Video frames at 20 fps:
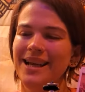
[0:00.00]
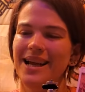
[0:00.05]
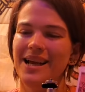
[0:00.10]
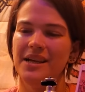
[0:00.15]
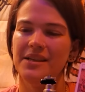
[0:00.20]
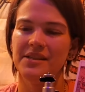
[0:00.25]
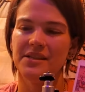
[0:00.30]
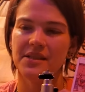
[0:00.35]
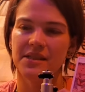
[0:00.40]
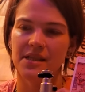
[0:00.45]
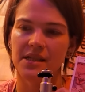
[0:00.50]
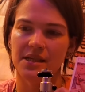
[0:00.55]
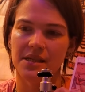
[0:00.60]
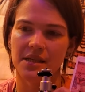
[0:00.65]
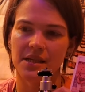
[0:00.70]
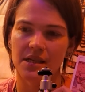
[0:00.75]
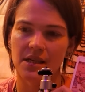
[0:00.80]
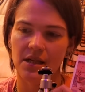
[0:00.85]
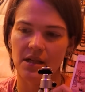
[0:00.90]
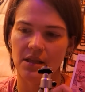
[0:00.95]
I
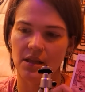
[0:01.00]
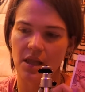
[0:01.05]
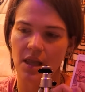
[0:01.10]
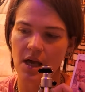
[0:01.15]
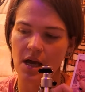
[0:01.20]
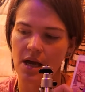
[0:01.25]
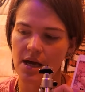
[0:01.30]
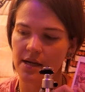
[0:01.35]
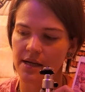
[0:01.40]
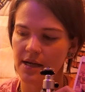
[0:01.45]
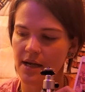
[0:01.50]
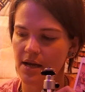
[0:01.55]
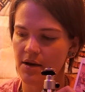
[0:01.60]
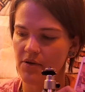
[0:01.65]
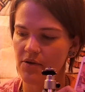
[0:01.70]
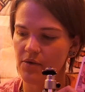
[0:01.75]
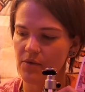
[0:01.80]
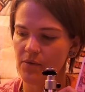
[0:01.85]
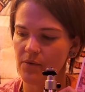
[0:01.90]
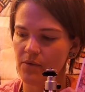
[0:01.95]
see a lot
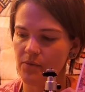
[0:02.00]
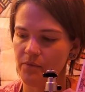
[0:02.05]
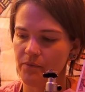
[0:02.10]
now.